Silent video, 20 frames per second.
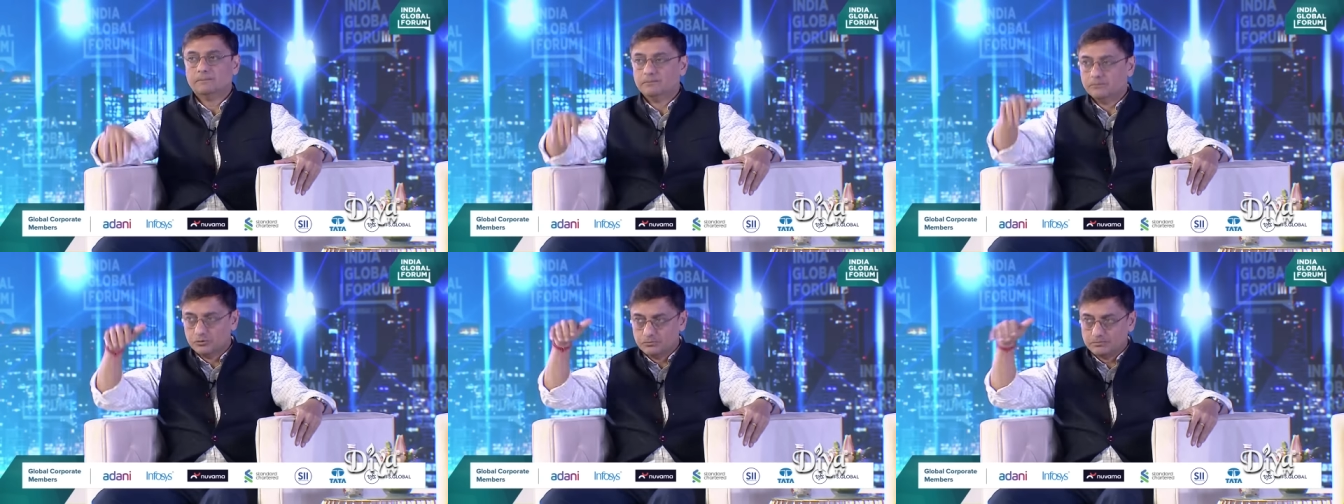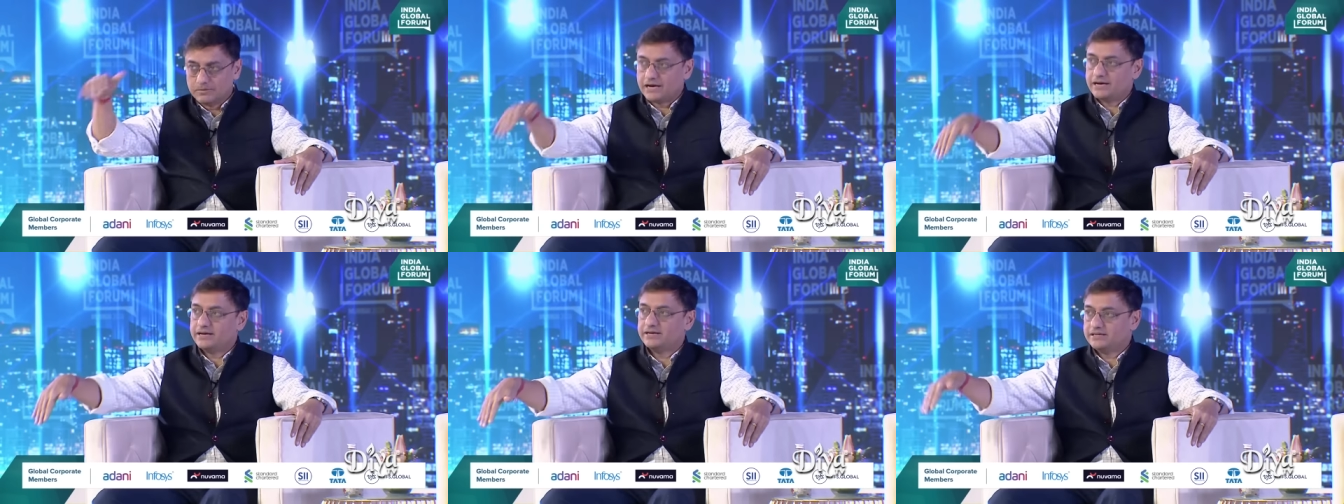
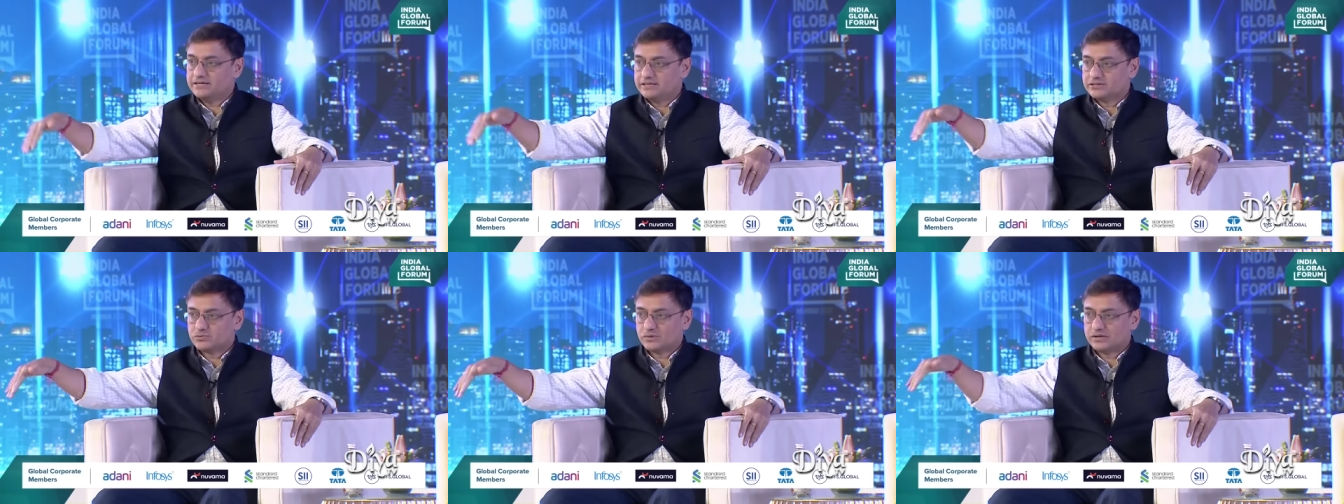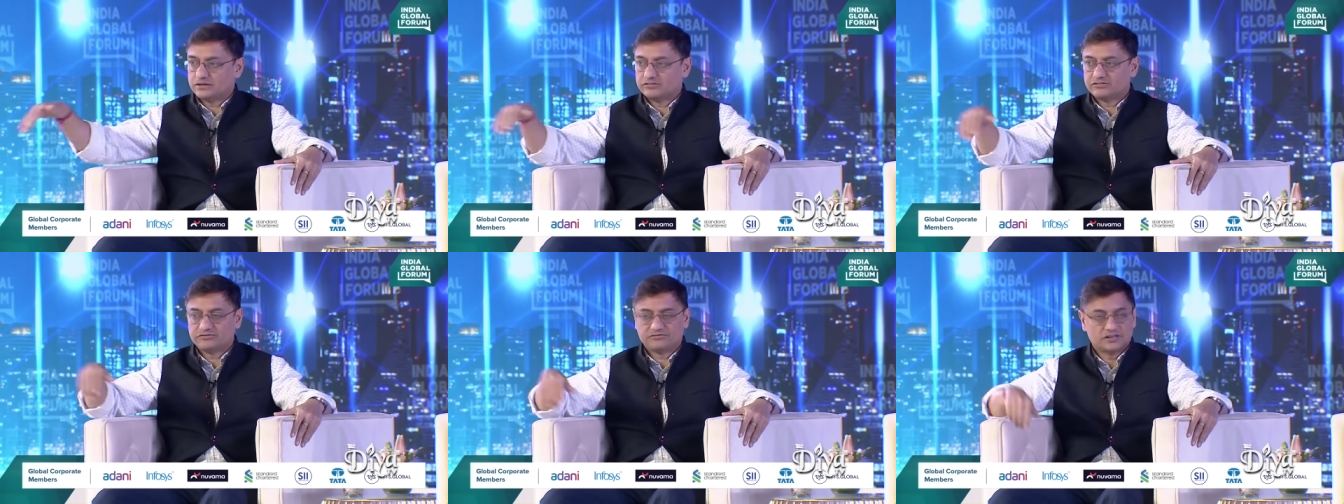Mumbai is
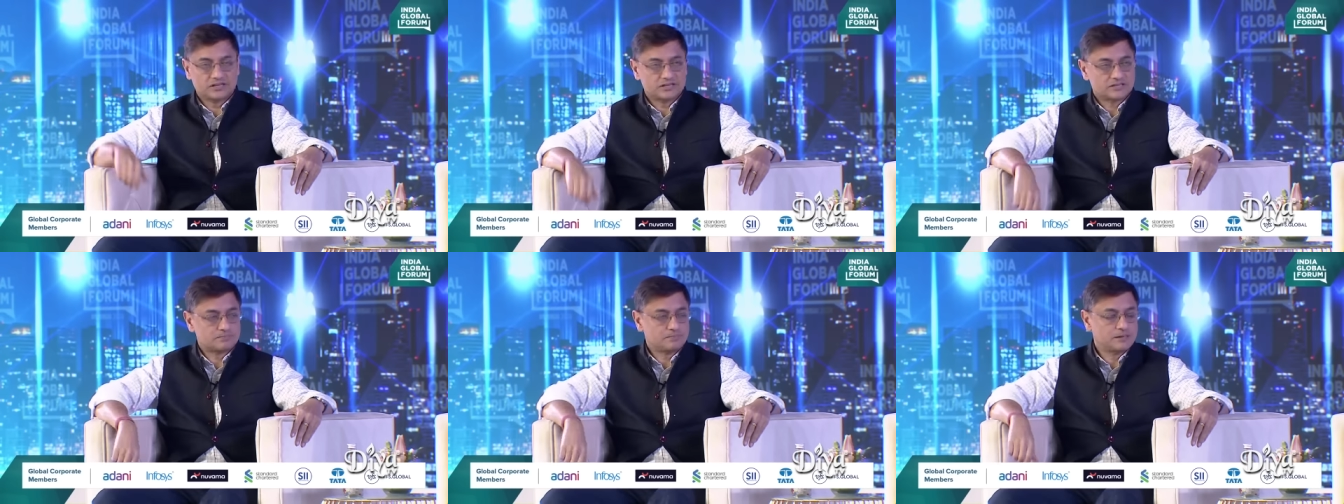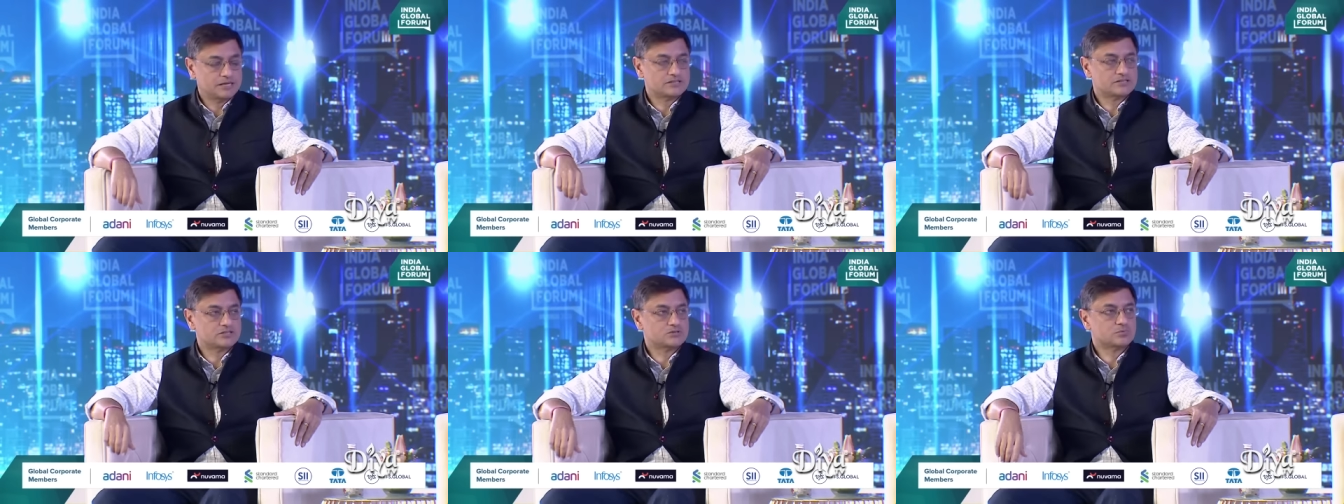one of the first
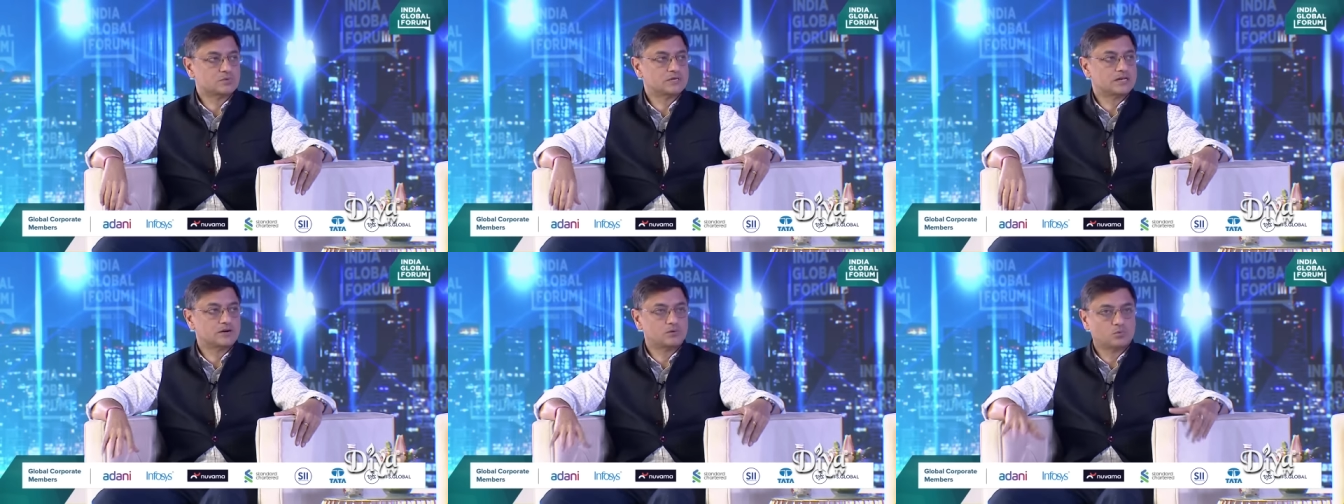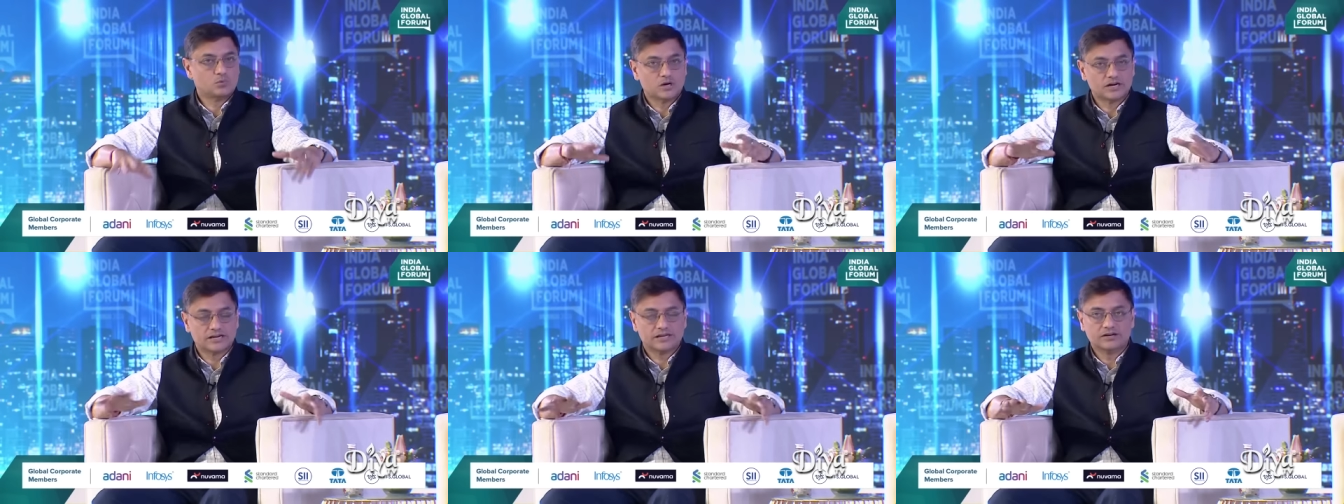places we are
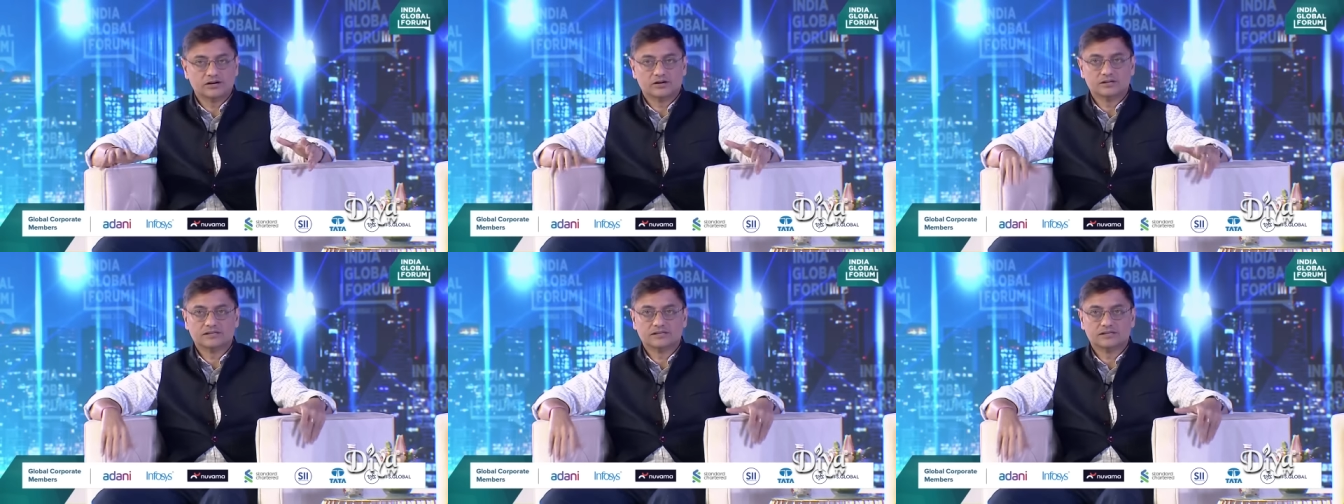working on